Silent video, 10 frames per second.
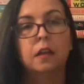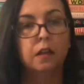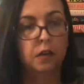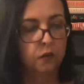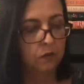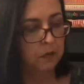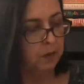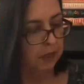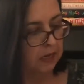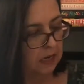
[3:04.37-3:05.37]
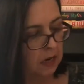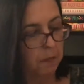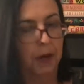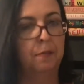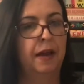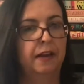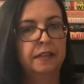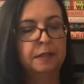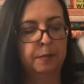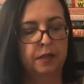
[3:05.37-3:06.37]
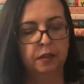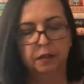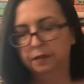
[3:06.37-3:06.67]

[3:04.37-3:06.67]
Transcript: Year of the Monkey by Patti Smith.